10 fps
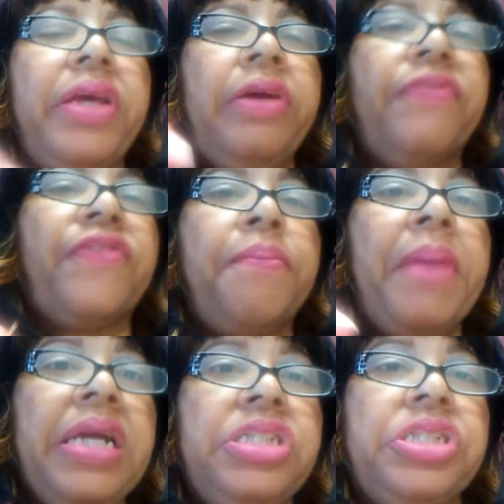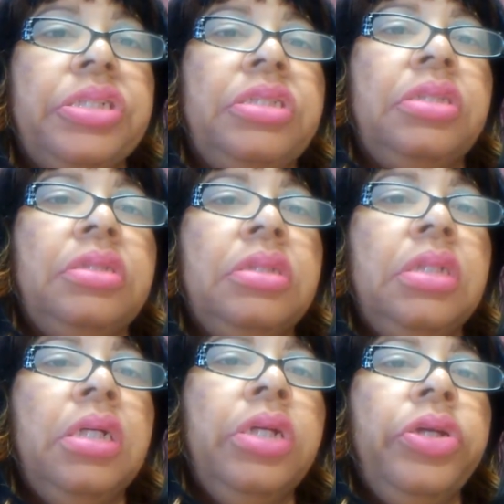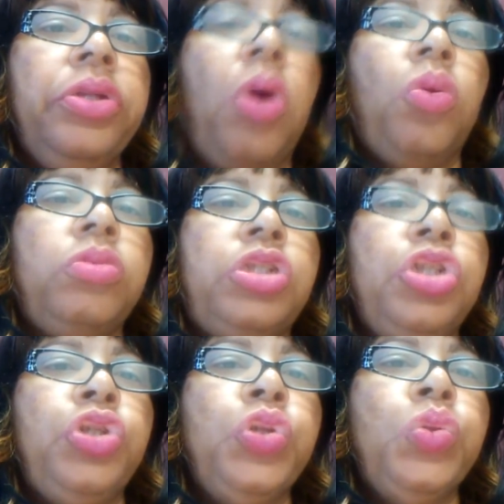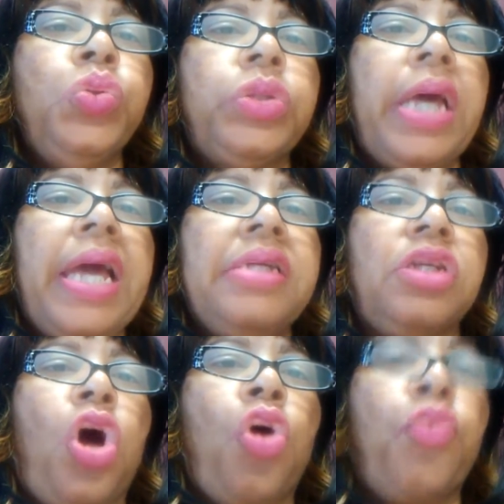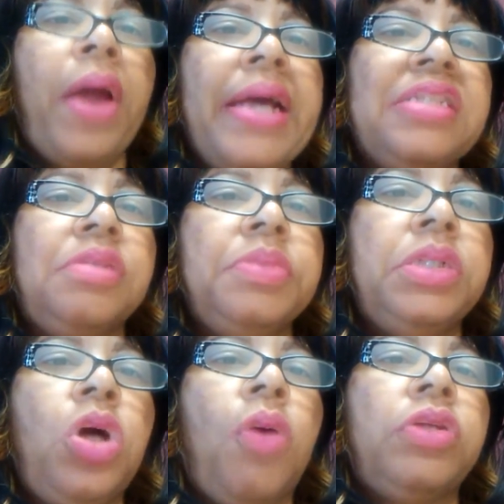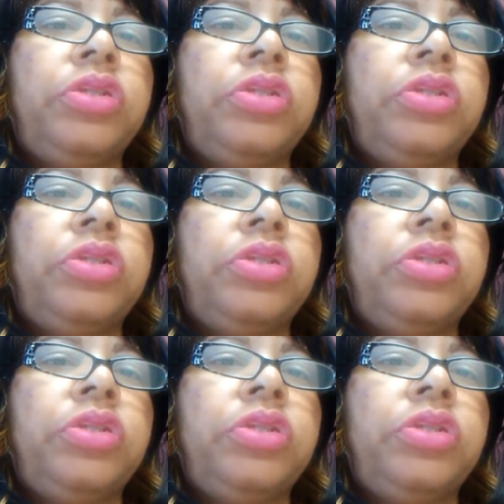information, to use as a harassment or